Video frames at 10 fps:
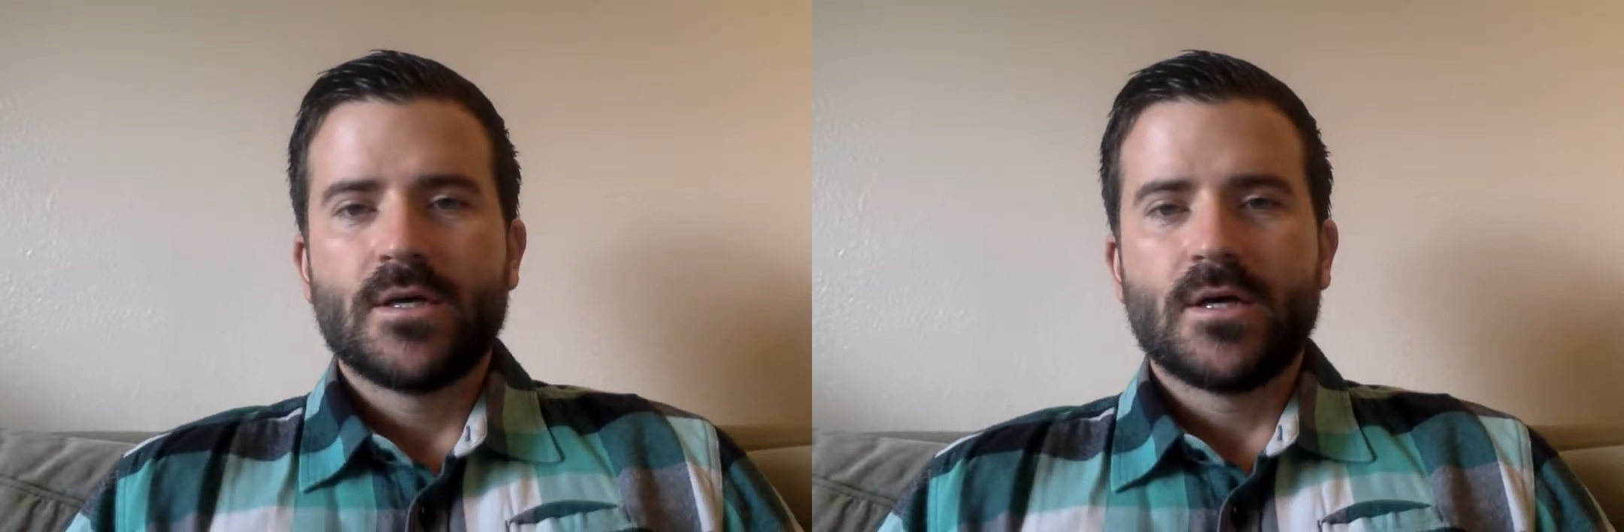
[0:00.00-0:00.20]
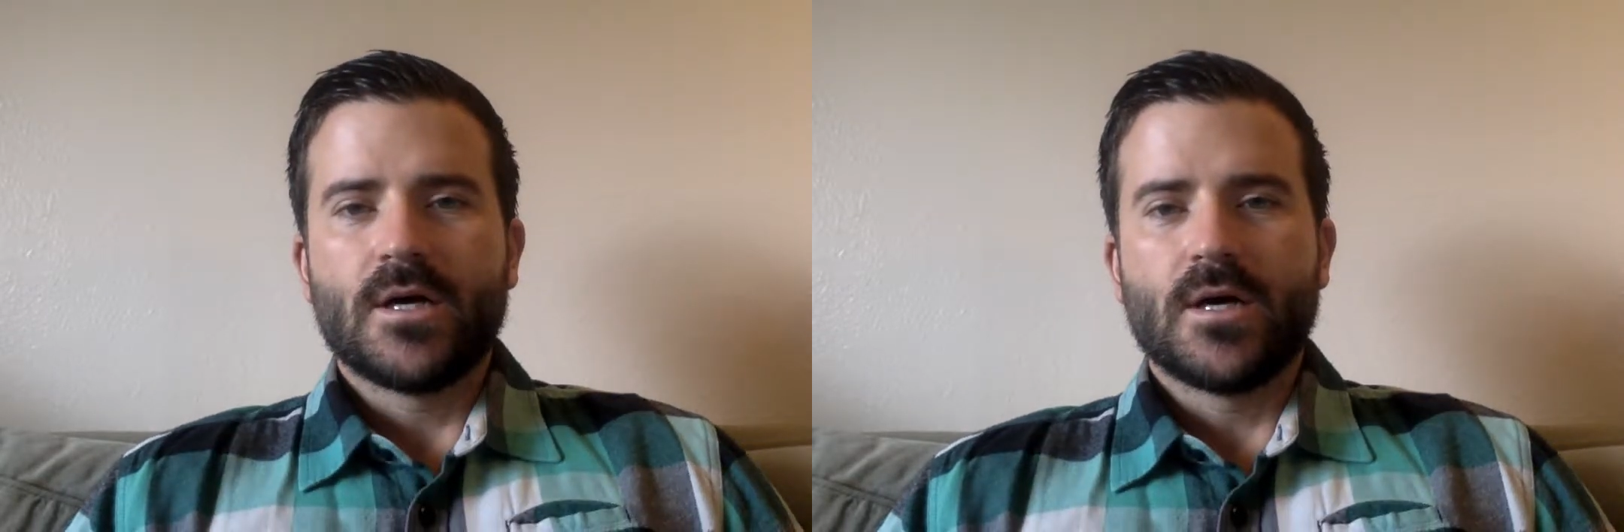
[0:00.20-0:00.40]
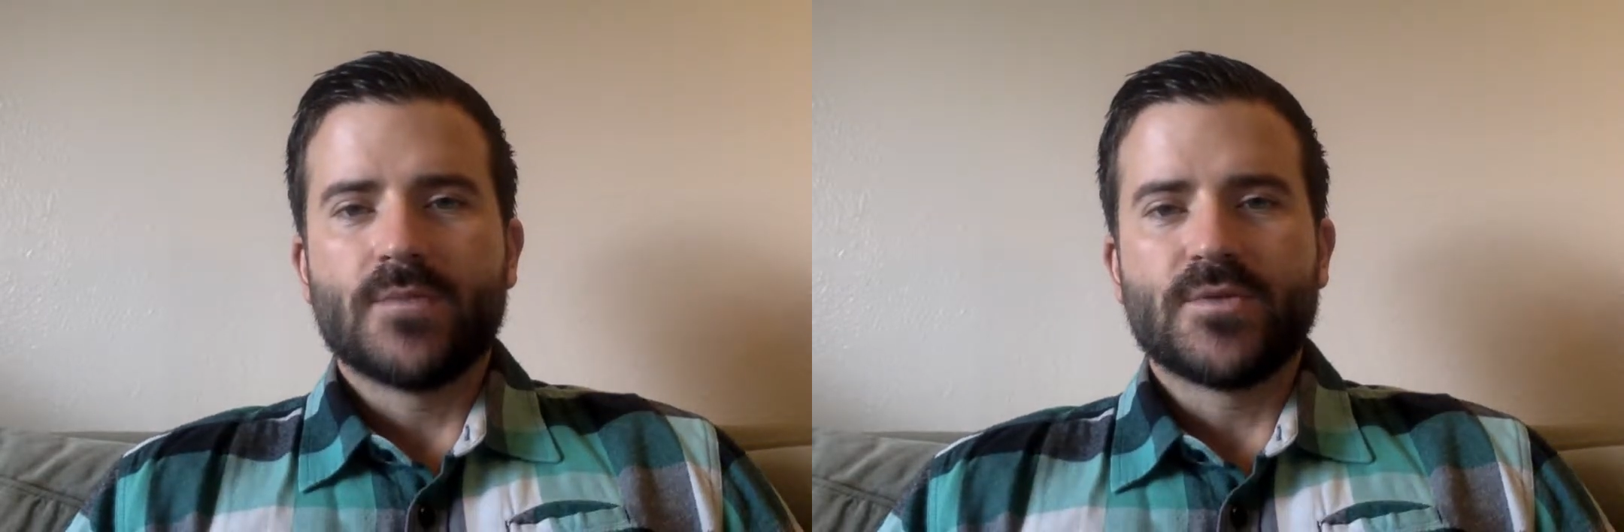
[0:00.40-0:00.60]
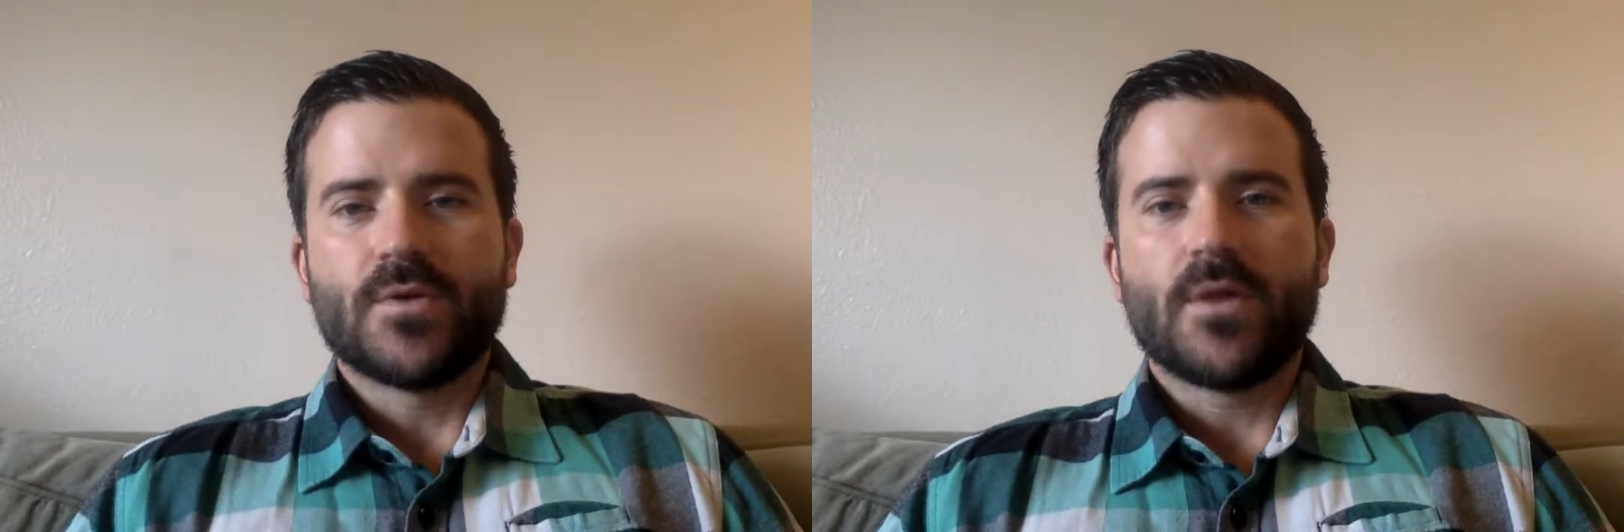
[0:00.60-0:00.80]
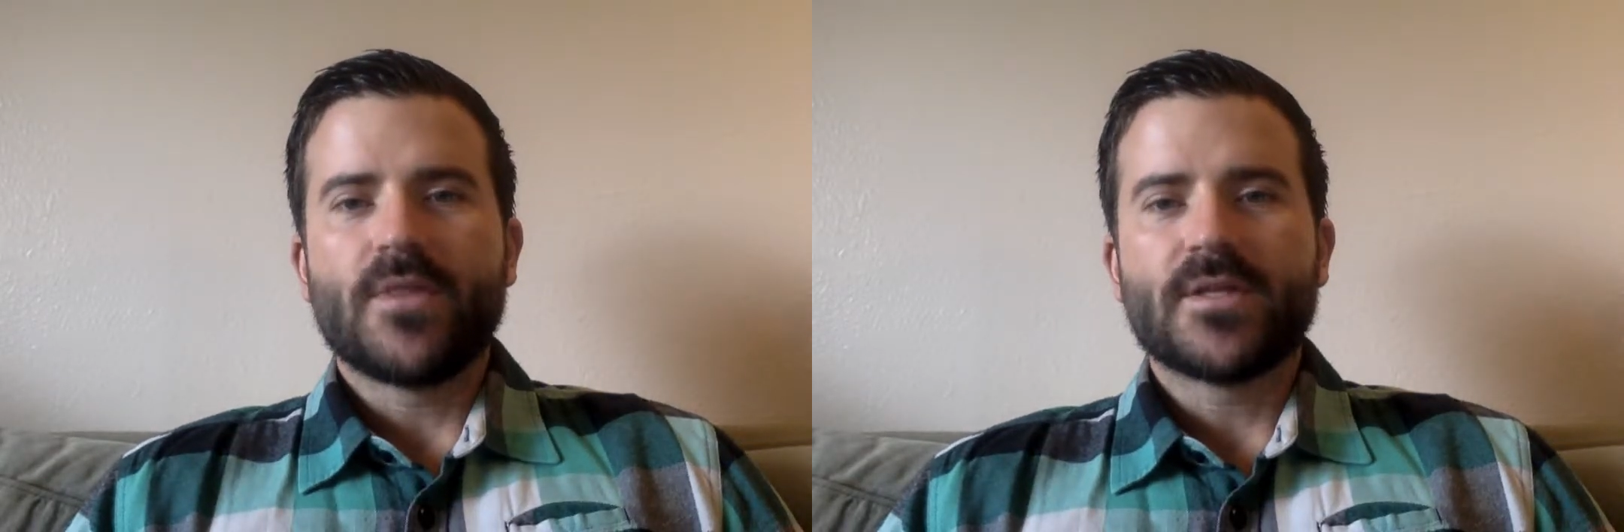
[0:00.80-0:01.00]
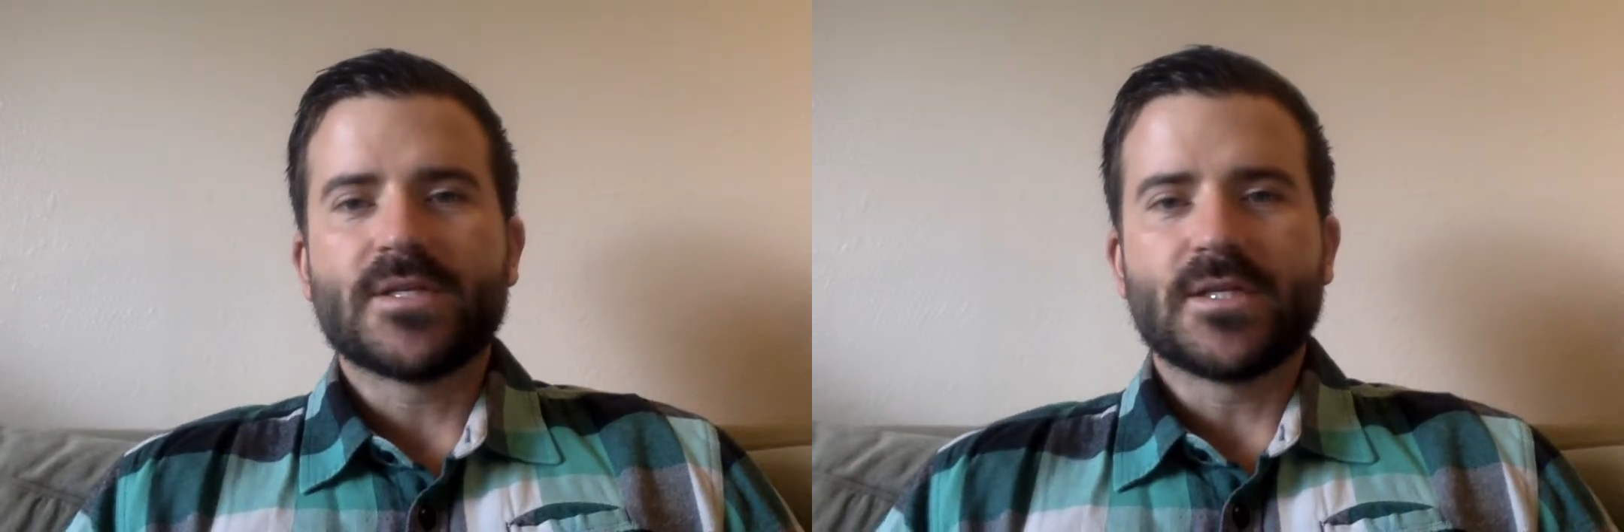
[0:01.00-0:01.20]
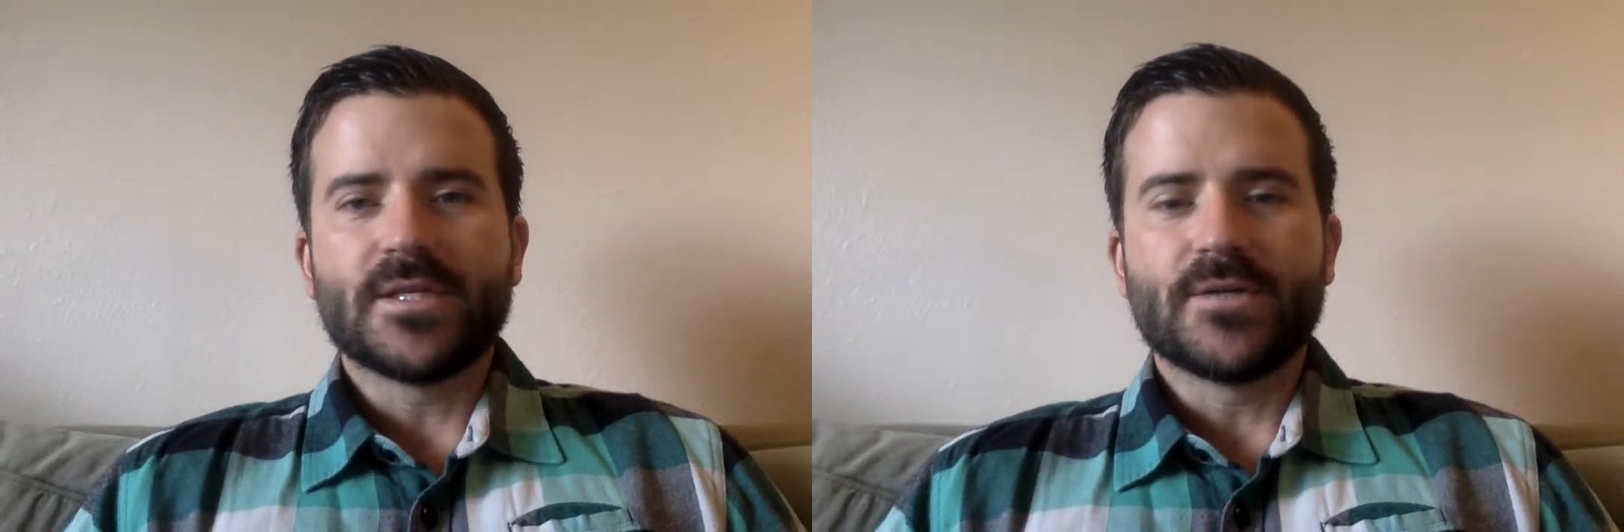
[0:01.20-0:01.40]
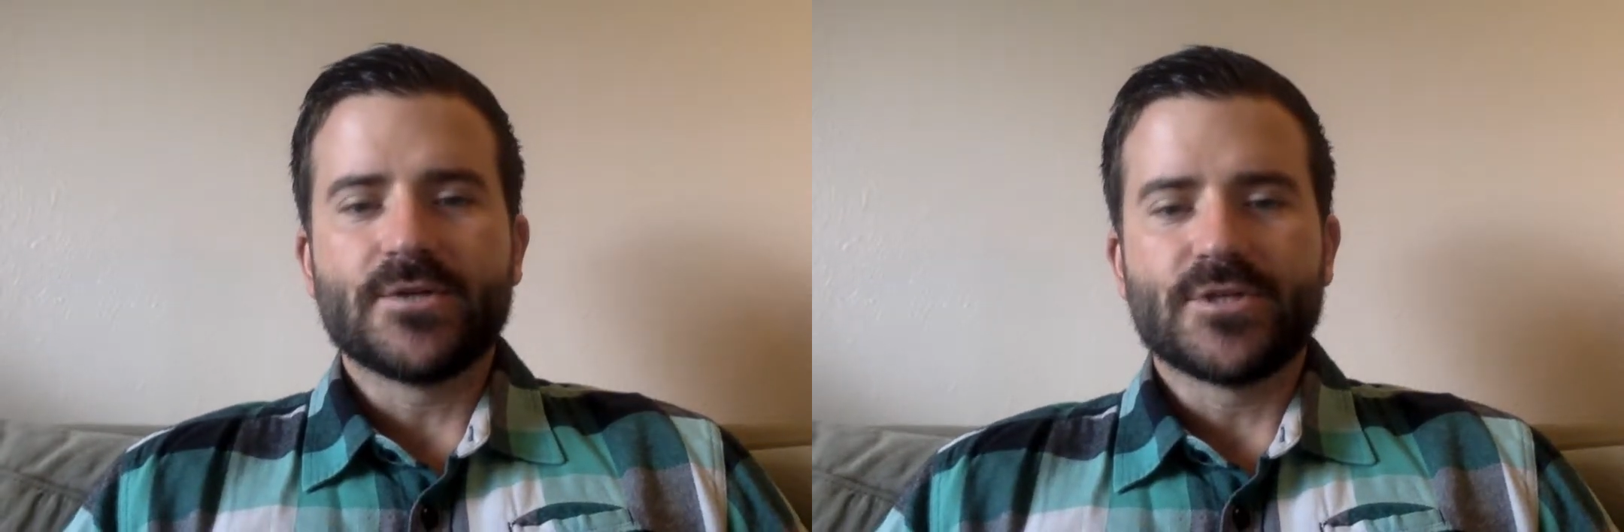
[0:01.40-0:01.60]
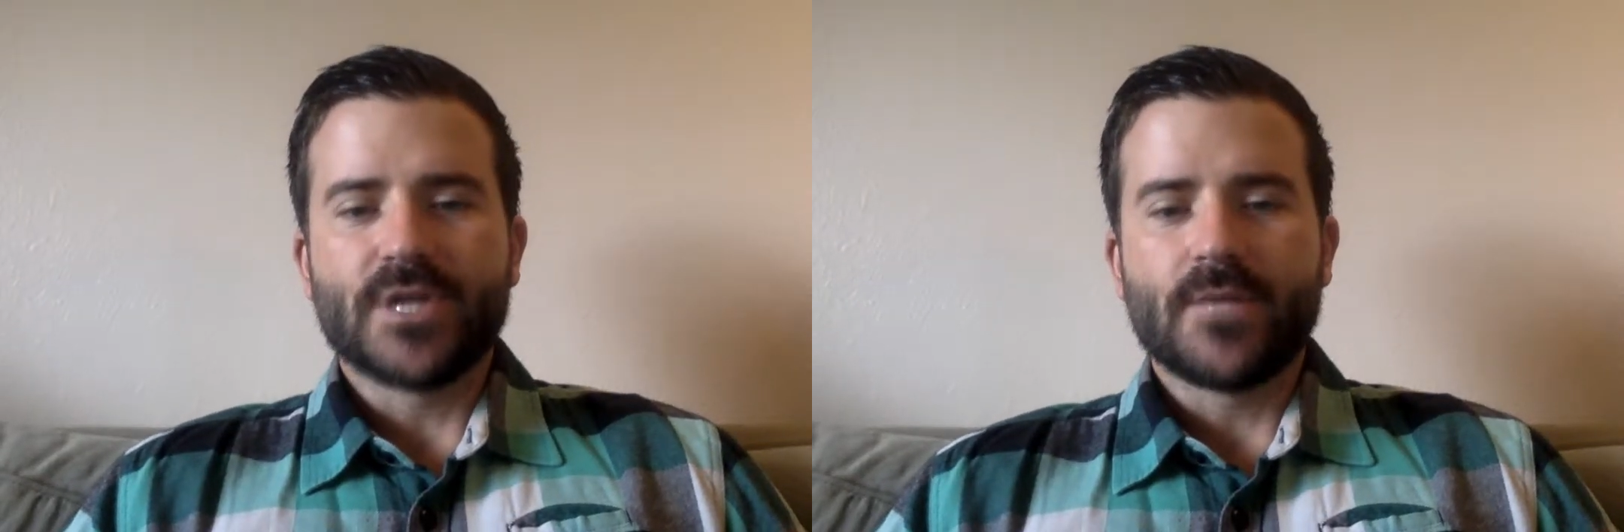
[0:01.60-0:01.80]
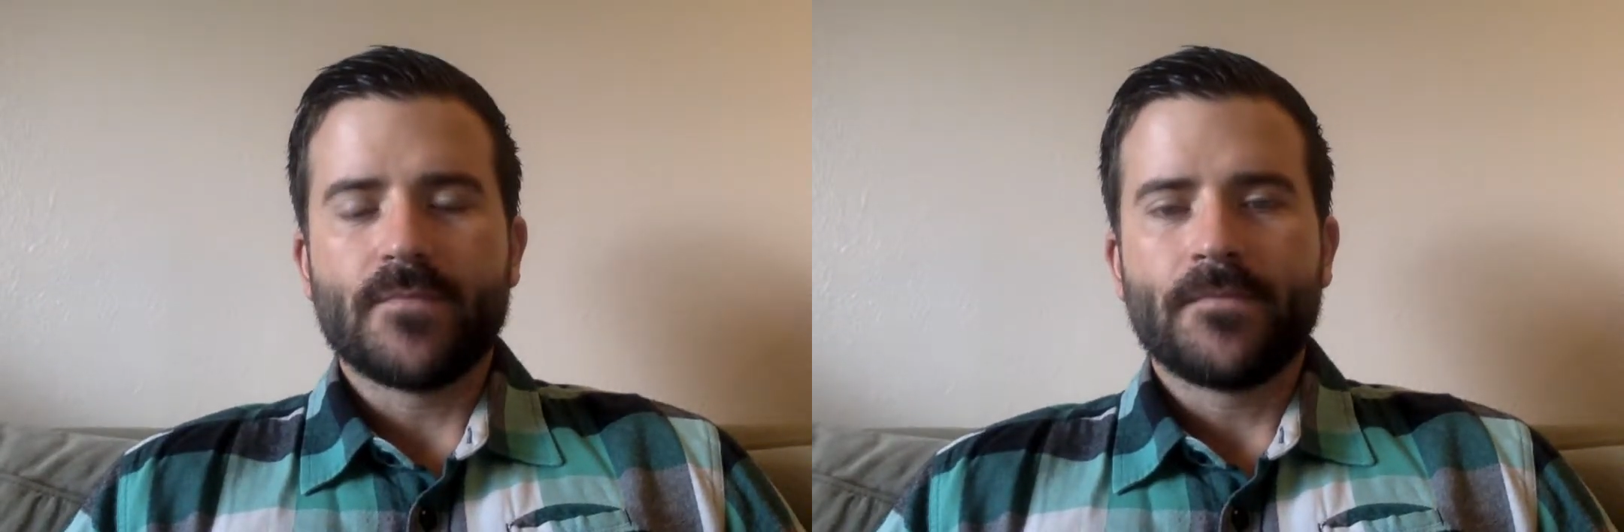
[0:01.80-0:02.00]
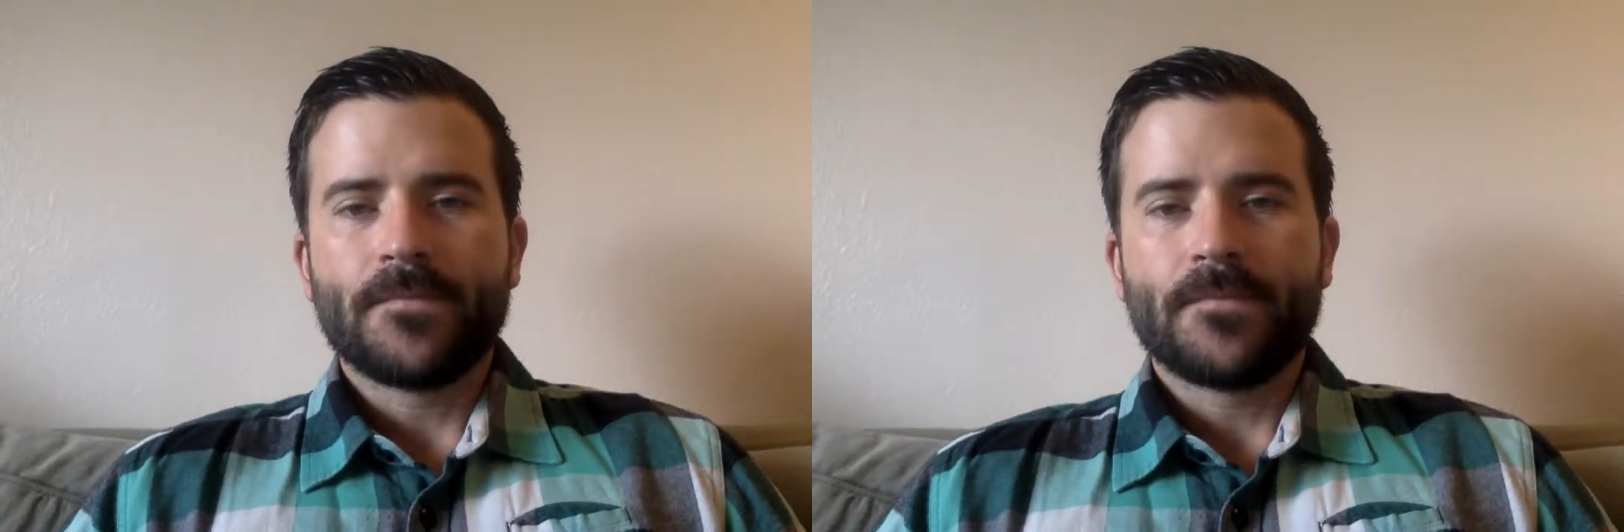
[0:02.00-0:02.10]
to authentic leadership.